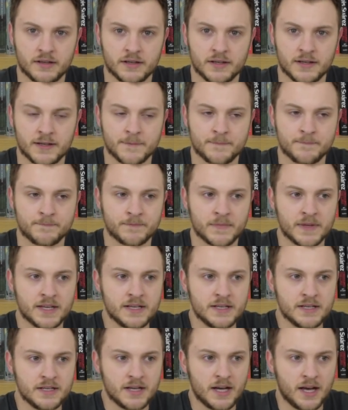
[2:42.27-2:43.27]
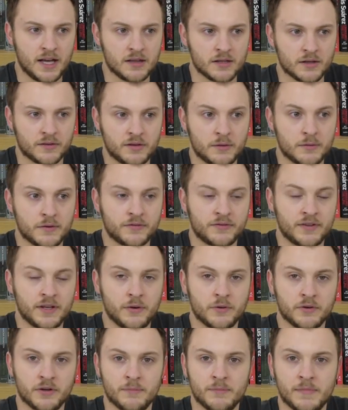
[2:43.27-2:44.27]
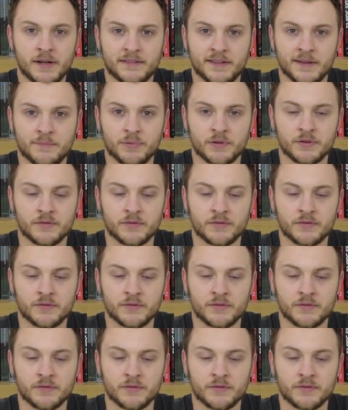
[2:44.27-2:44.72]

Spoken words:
And looks like we've settled on Matip